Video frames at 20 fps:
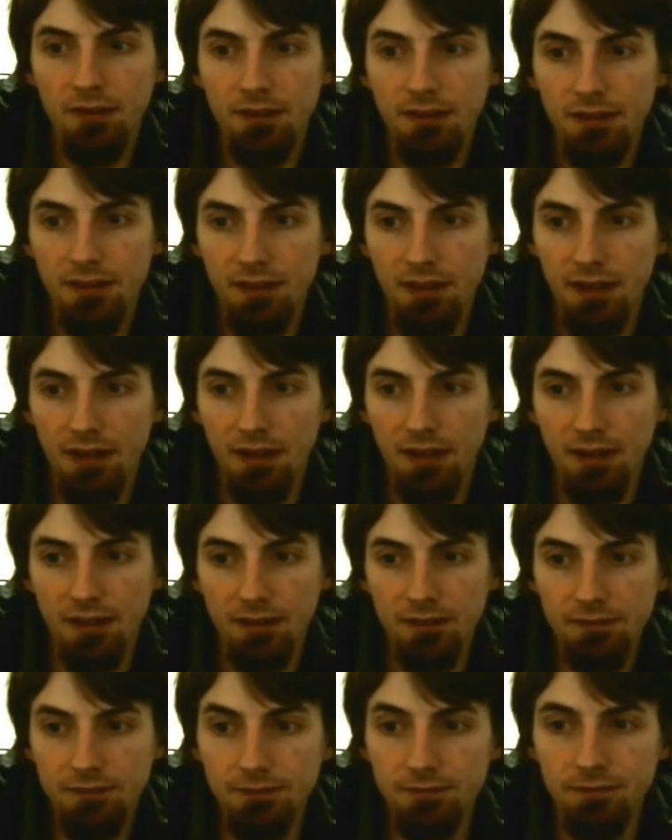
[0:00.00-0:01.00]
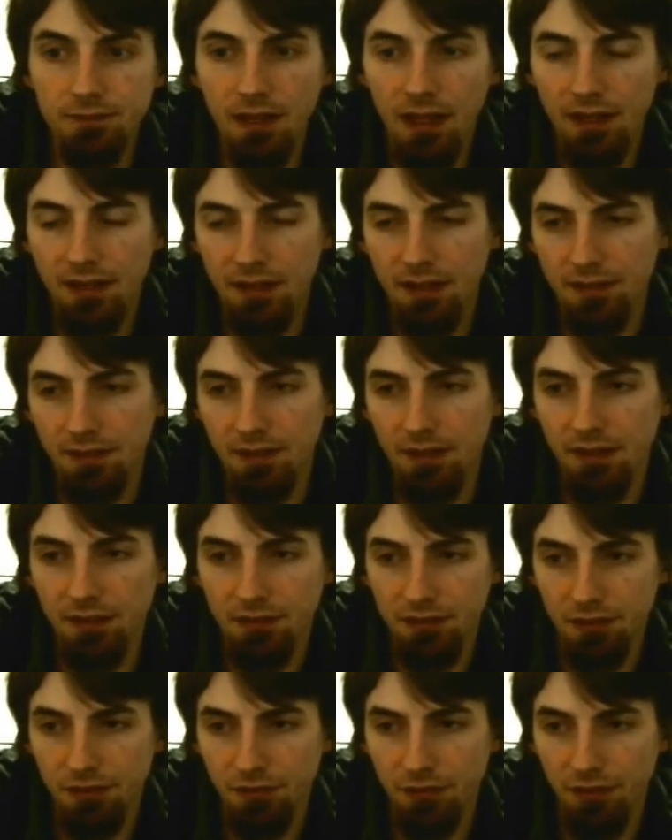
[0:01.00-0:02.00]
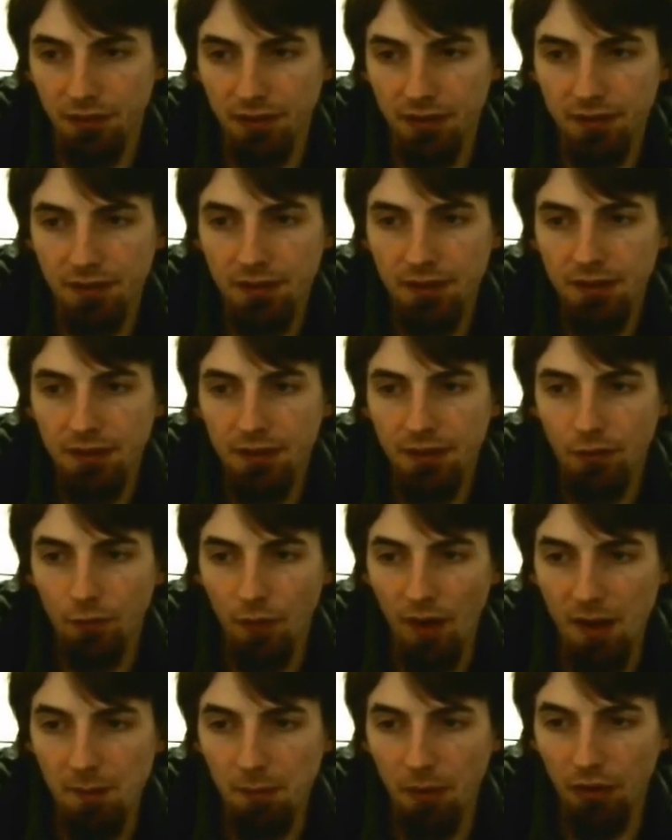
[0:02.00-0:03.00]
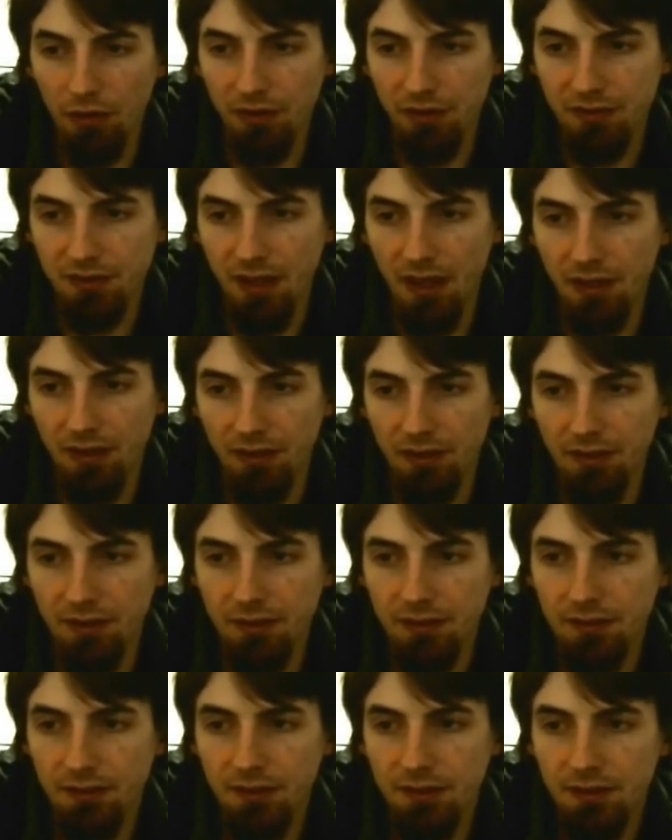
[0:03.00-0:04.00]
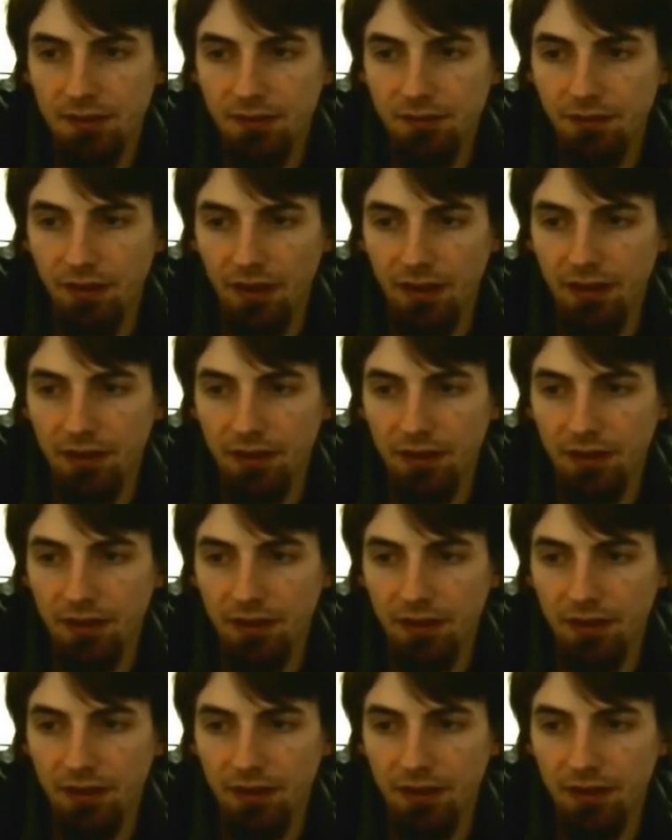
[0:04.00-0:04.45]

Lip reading: yeah. Had to get this just for the rainbow design on it. Very